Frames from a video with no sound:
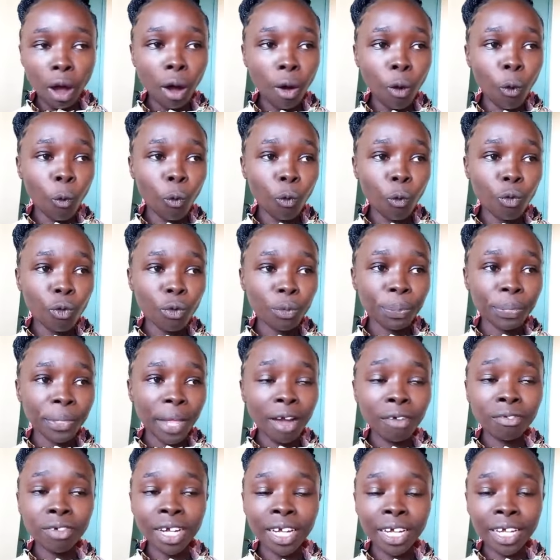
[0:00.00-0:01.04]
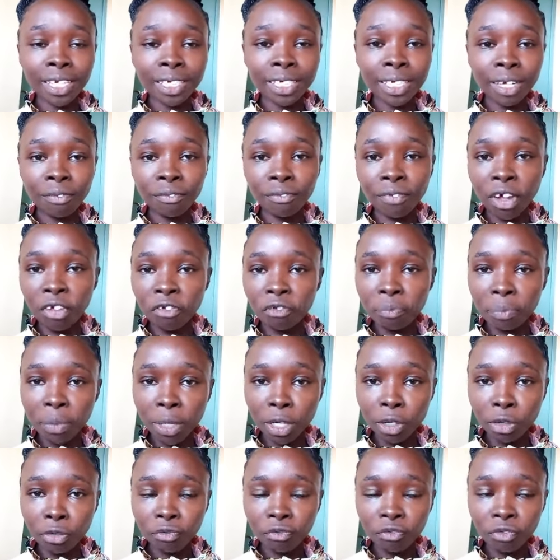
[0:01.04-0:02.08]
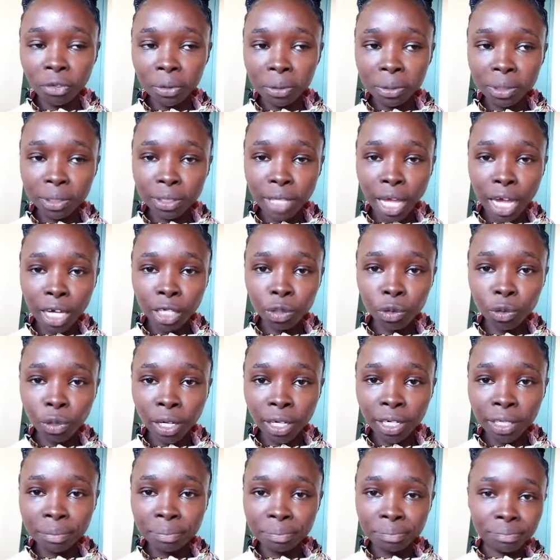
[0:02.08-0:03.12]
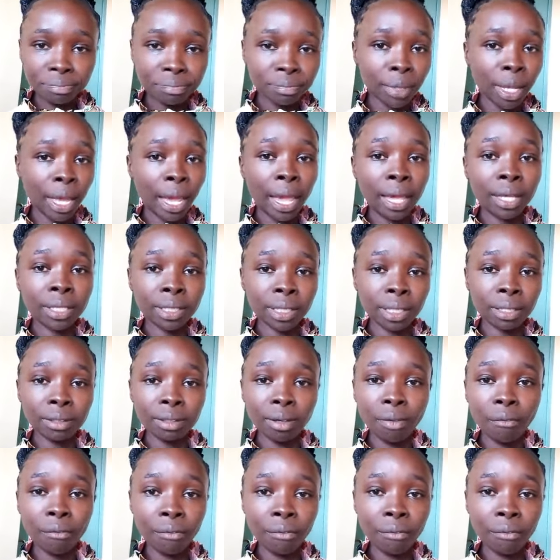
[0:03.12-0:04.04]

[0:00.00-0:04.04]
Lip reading: Oh, after getting 5 million views, actually, he isn't